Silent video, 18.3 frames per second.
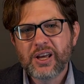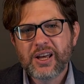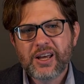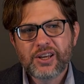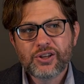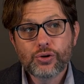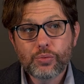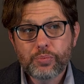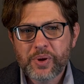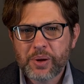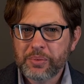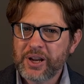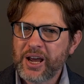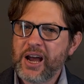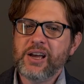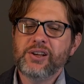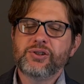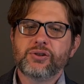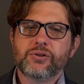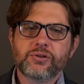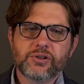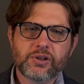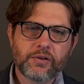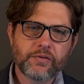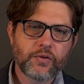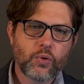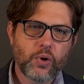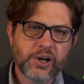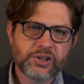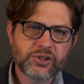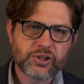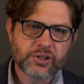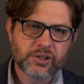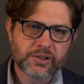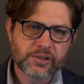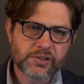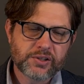you'll be able to ask yourself
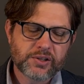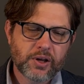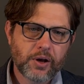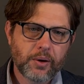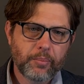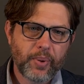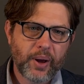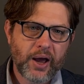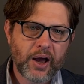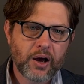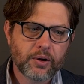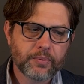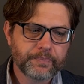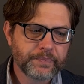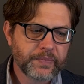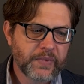questions about